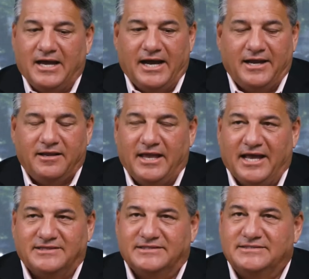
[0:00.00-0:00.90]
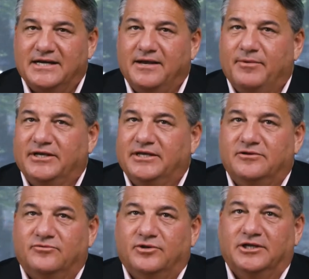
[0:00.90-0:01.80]
I at the time I
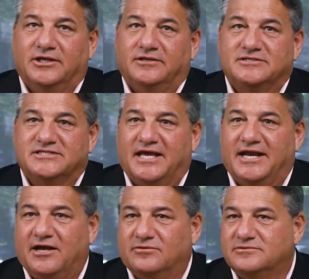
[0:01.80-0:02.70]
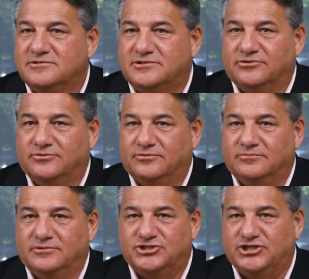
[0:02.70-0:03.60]
didn't really set out to
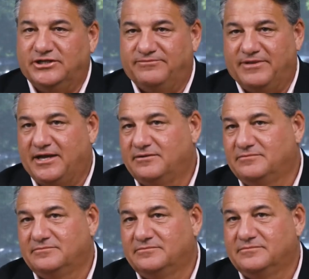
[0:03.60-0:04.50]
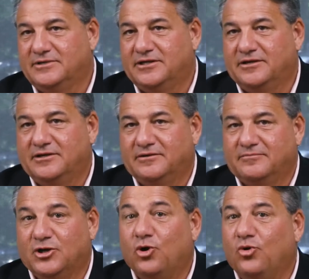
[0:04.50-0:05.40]
achieve that
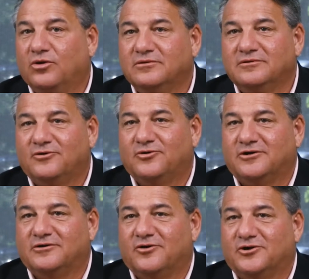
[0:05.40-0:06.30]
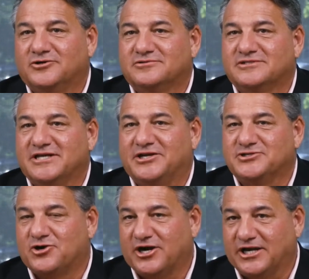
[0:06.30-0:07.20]
um, goal or or set of
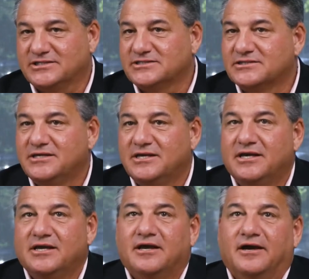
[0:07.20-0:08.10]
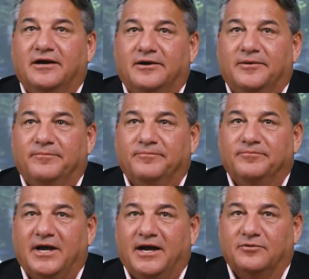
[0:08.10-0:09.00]
targets. Um,
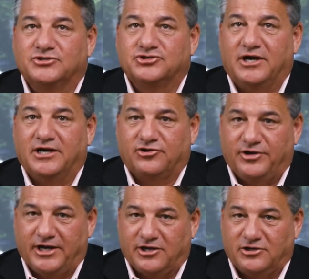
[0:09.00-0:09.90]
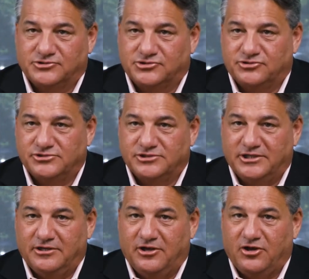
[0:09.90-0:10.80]
I was trying to create cultures
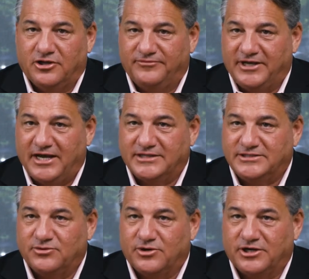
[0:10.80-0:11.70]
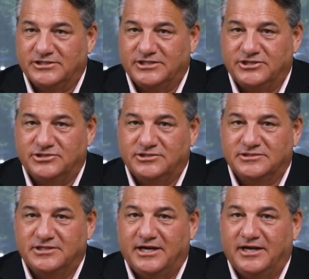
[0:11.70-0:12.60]
in all of the IT
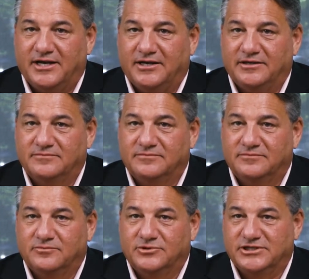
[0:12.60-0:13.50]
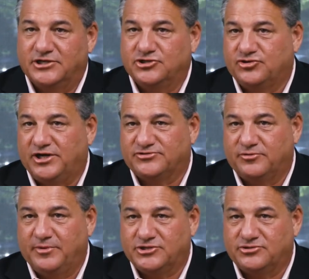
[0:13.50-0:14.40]
organizations that I was in a
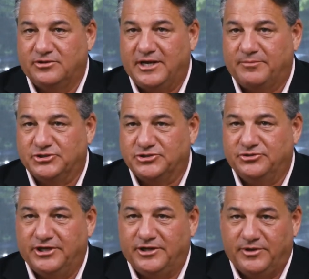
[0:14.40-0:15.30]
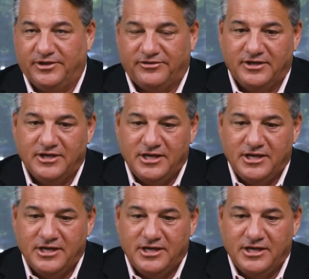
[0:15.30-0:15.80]
transformational opportunity with